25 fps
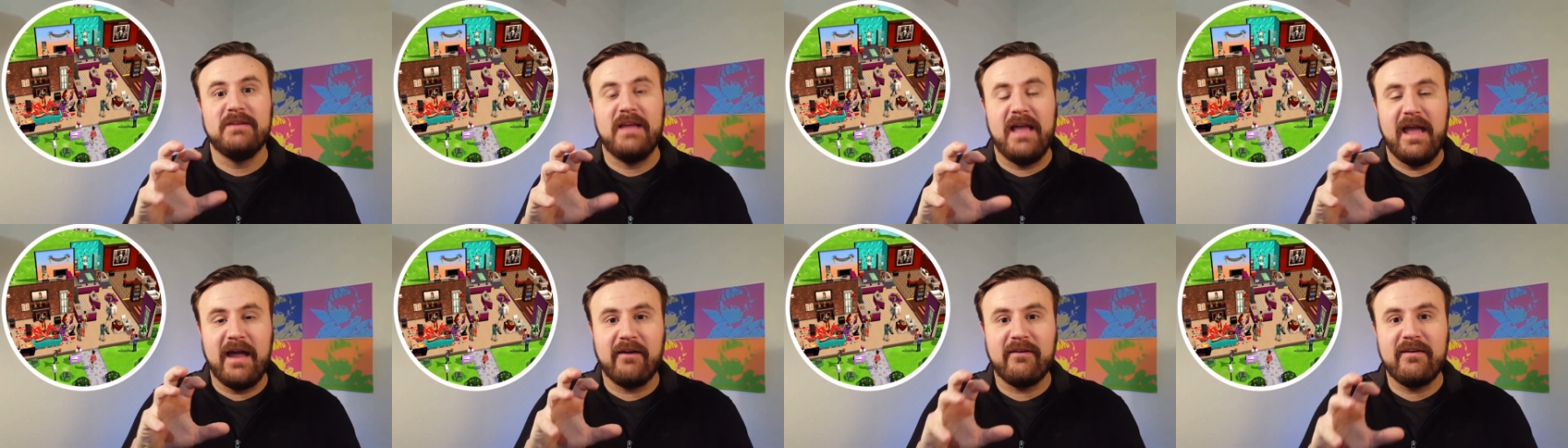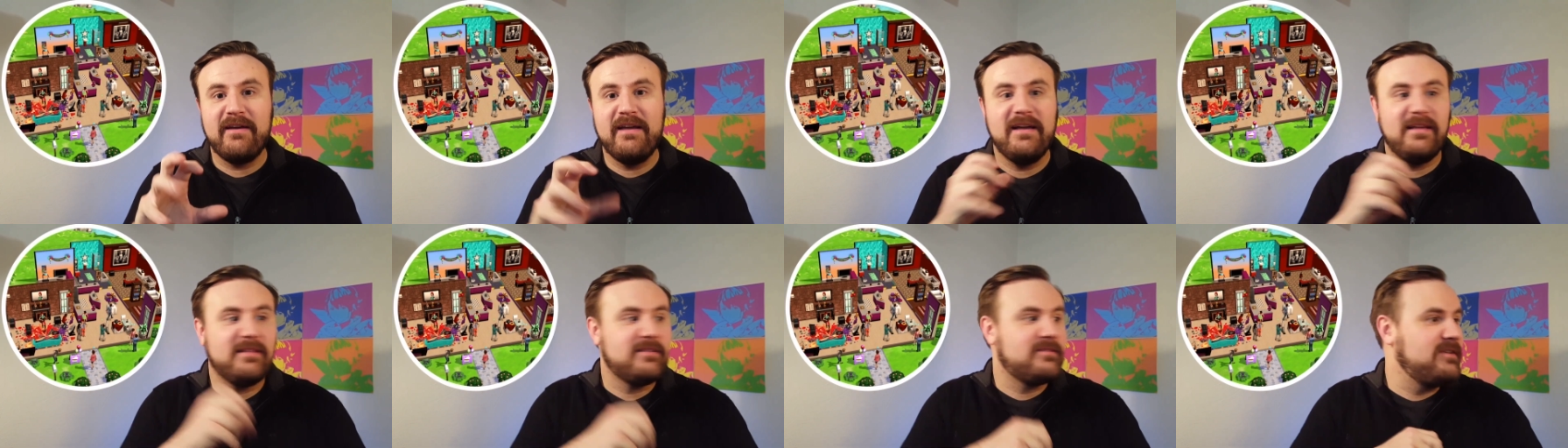
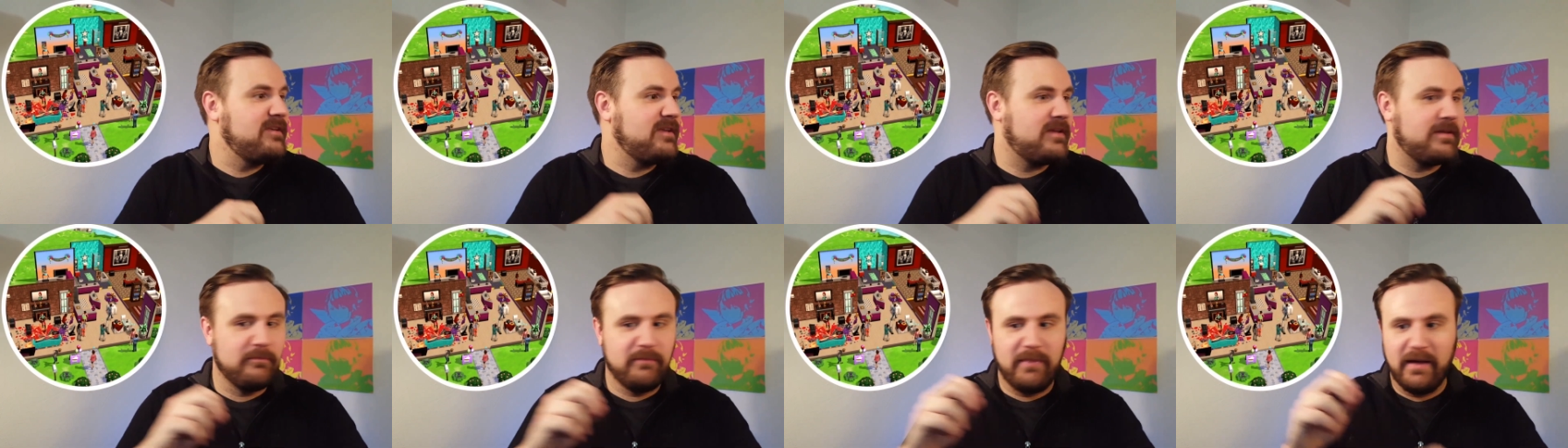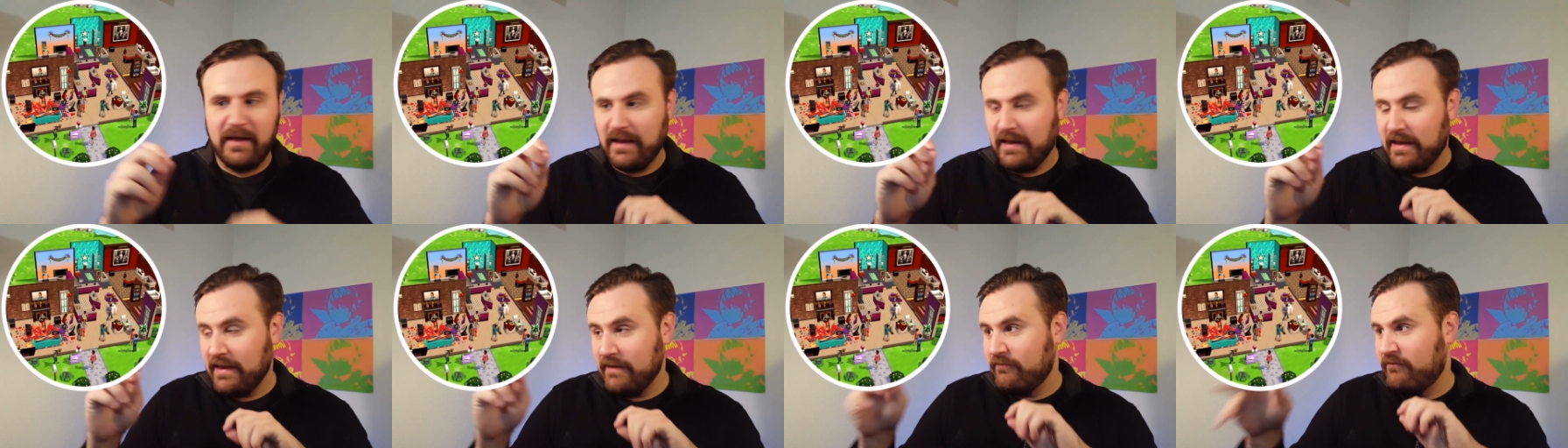area, and so you can
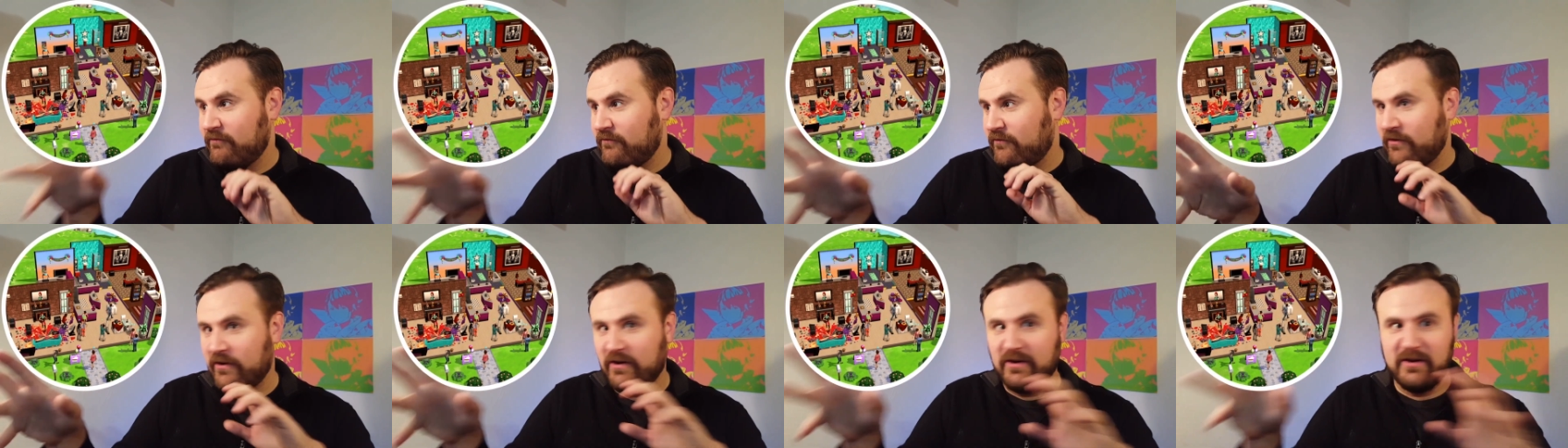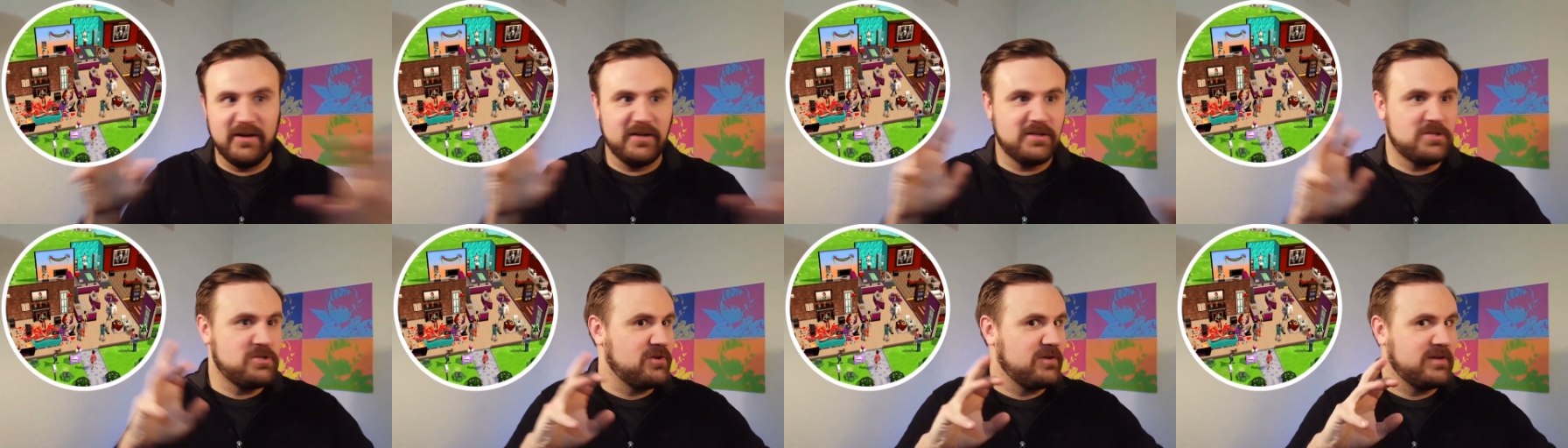like get
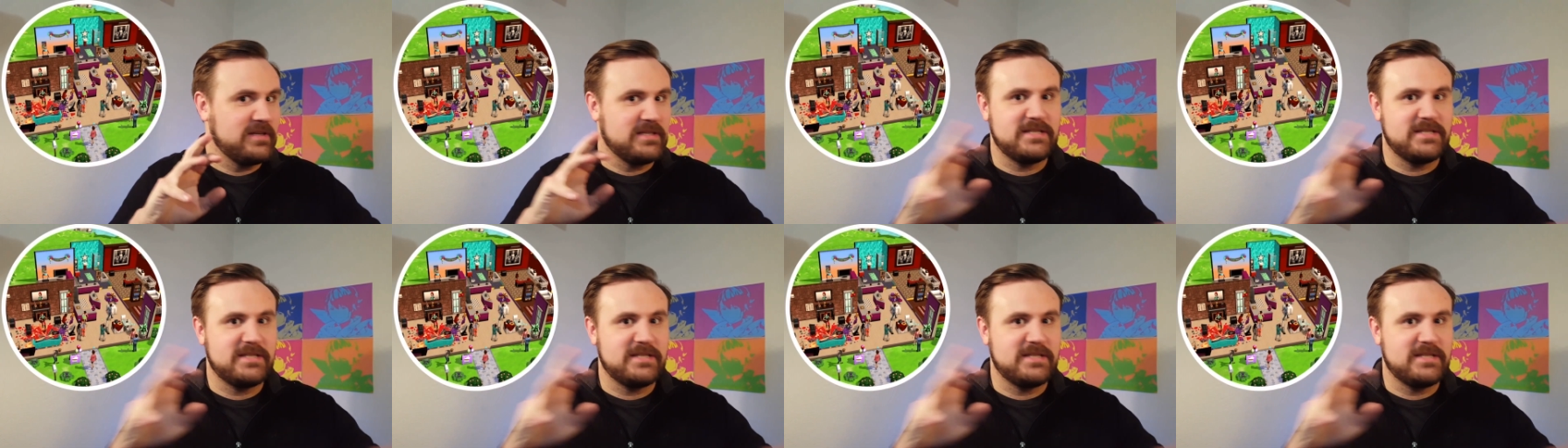furniture